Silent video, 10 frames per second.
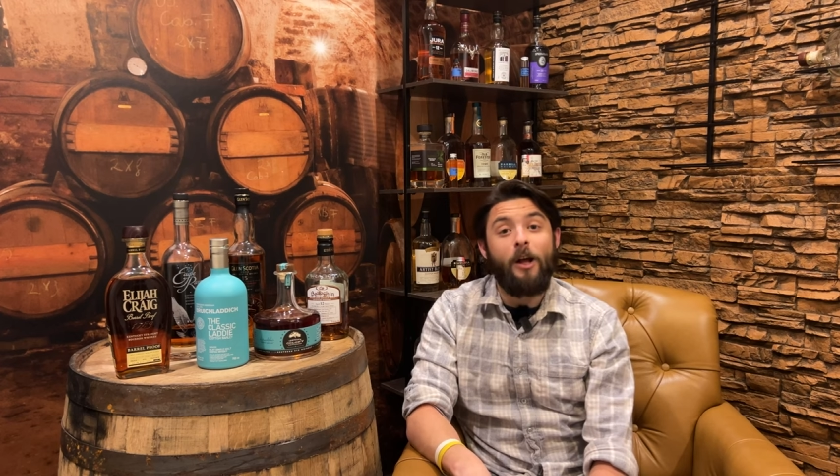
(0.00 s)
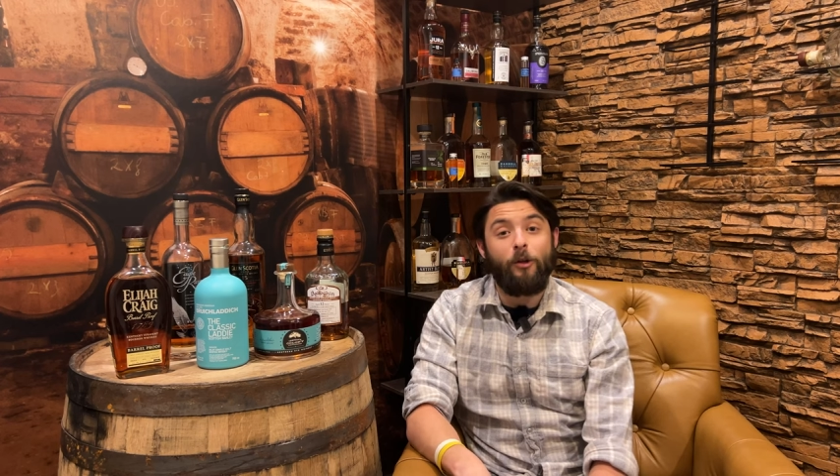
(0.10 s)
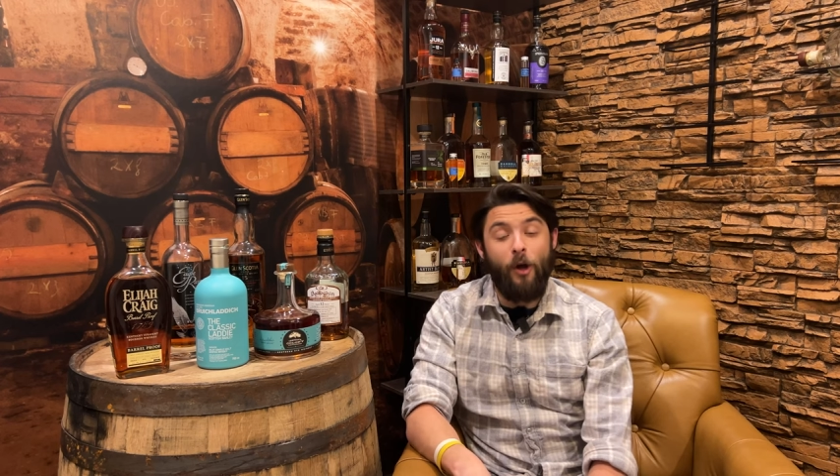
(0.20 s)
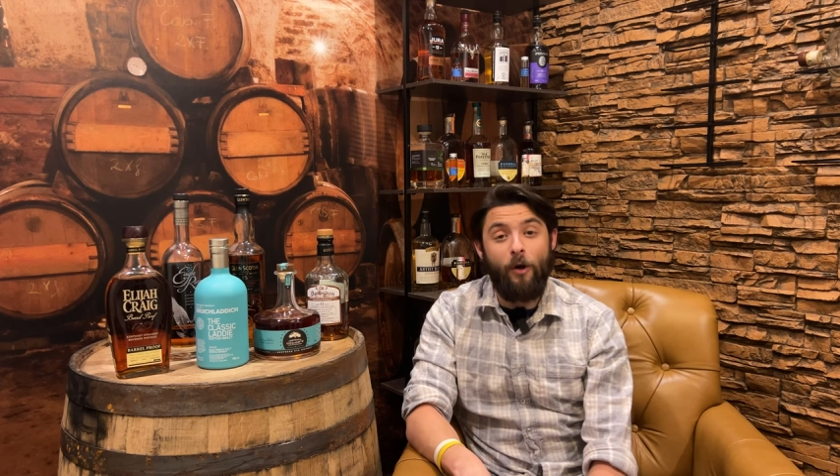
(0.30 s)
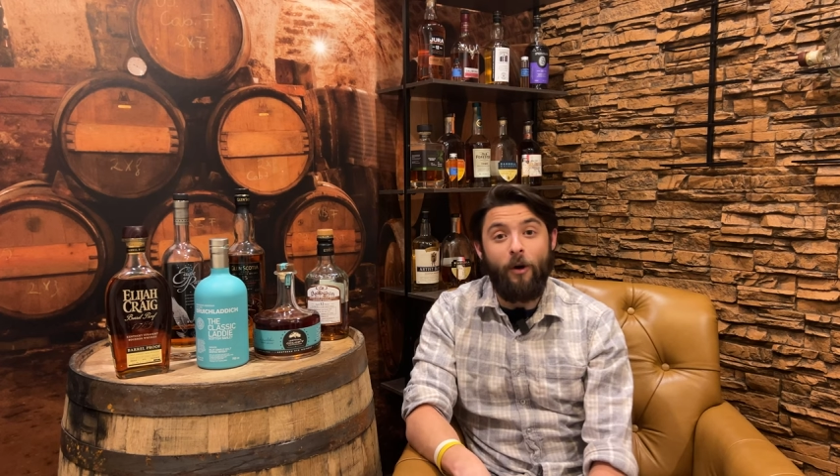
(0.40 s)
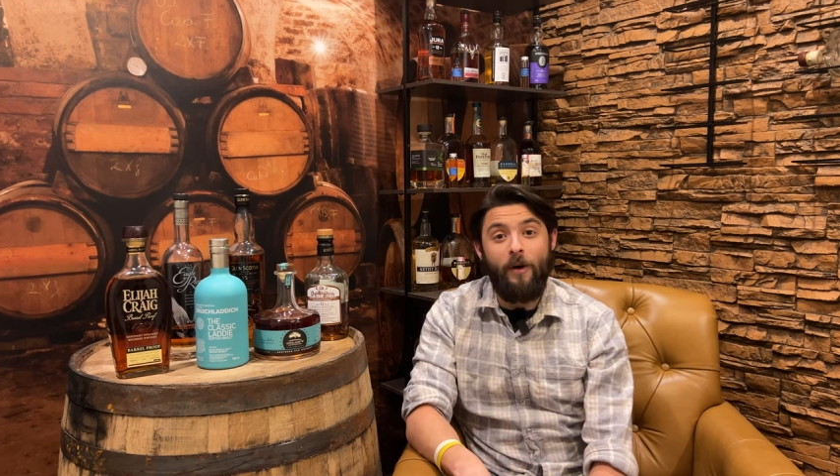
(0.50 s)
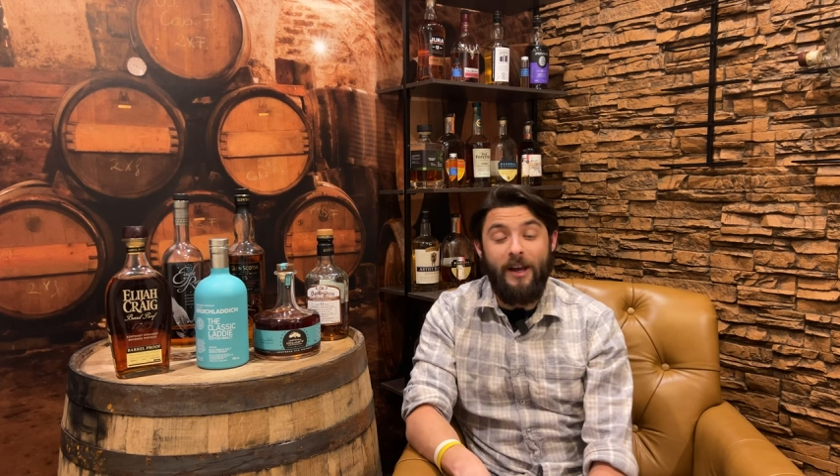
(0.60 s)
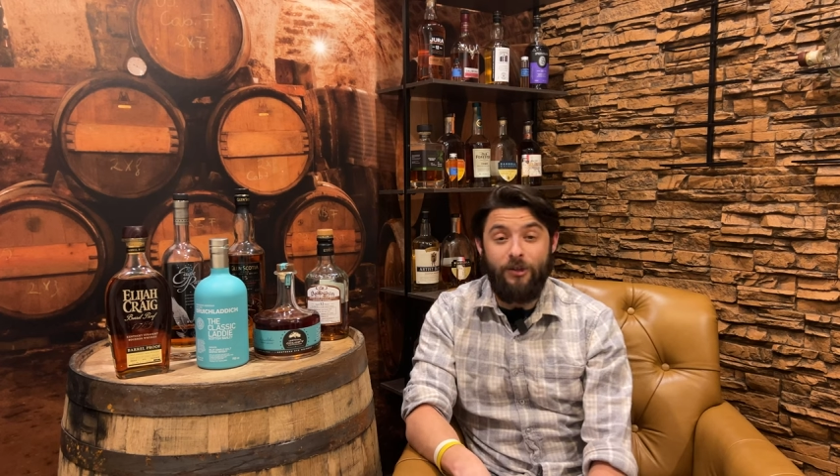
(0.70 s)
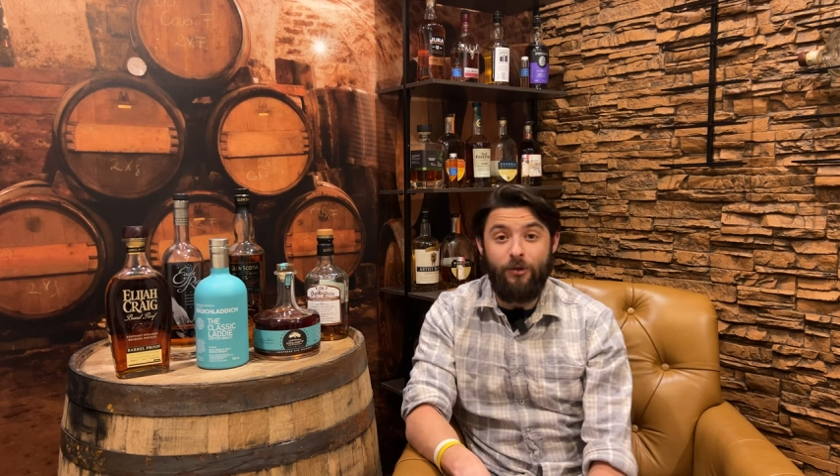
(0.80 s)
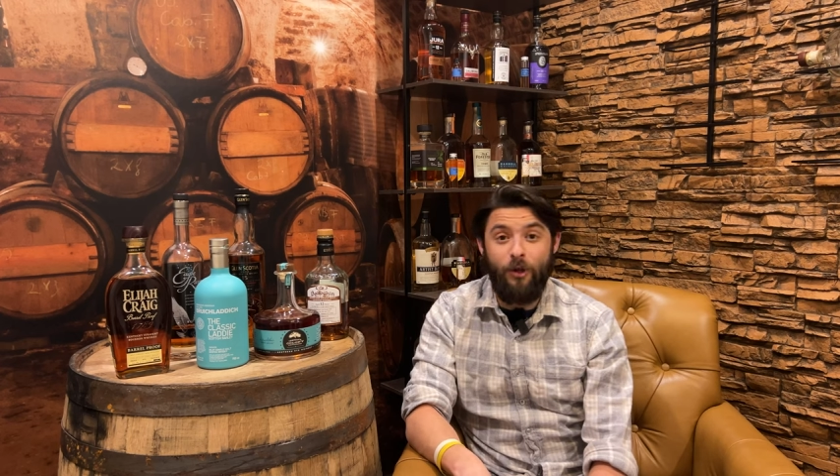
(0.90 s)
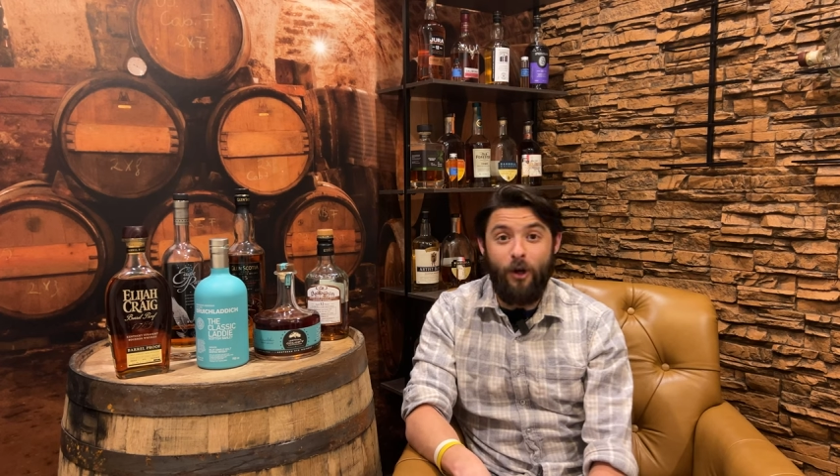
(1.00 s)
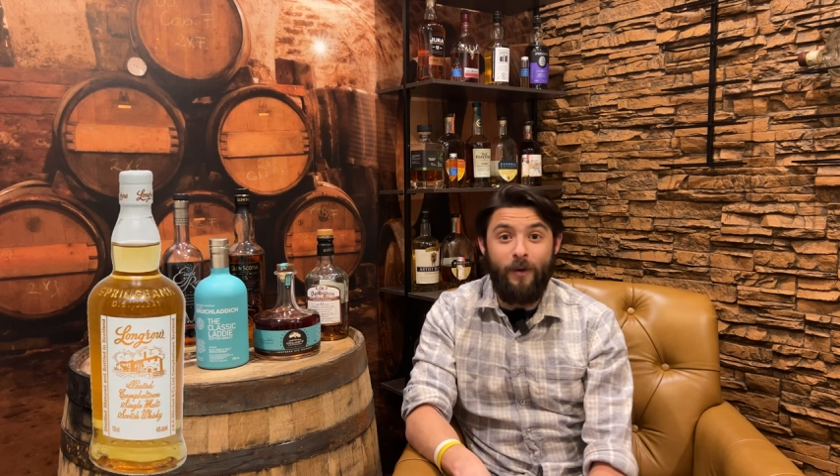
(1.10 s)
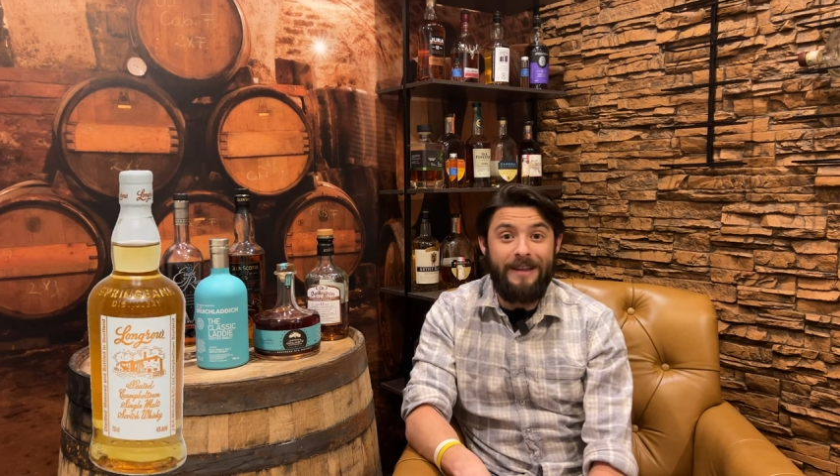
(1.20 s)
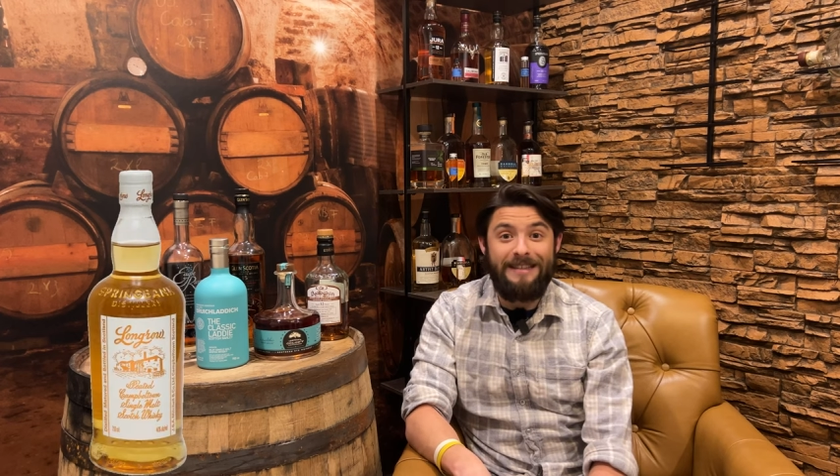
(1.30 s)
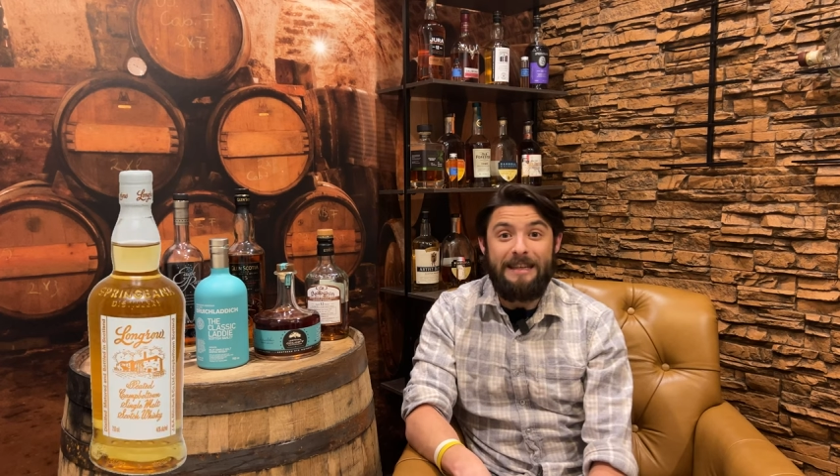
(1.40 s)
Long Row, as you know,
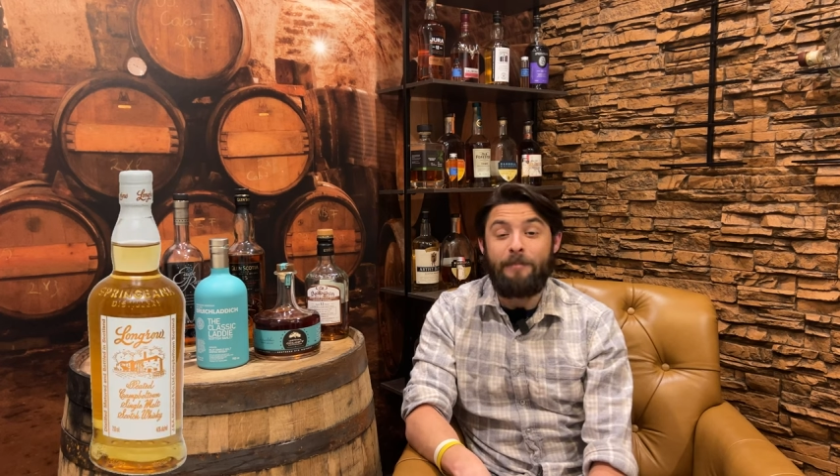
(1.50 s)
is the